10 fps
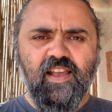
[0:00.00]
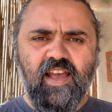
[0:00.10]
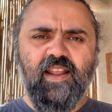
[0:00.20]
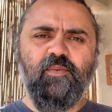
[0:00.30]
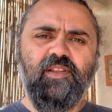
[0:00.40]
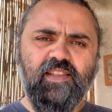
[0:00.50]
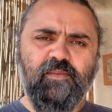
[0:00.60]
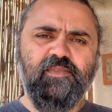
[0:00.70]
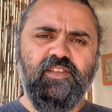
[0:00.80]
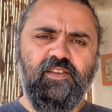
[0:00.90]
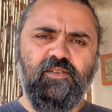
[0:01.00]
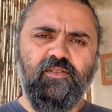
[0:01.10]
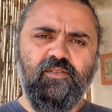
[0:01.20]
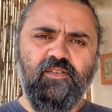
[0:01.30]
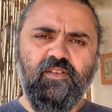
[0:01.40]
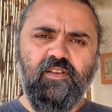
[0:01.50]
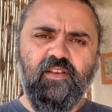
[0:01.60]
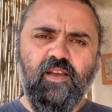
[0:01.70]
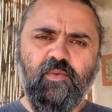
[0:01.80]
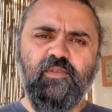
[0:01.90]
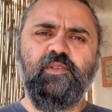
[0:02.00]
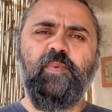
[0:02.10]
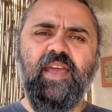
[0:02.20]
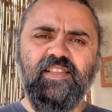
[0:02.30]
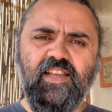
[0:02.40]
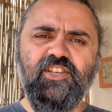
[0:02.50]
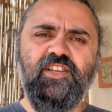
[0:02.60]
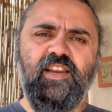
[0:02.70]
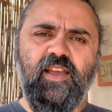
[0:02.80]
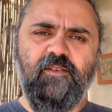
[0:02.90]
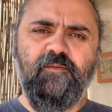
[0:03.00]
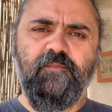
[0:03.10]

and I want them to pay attention now.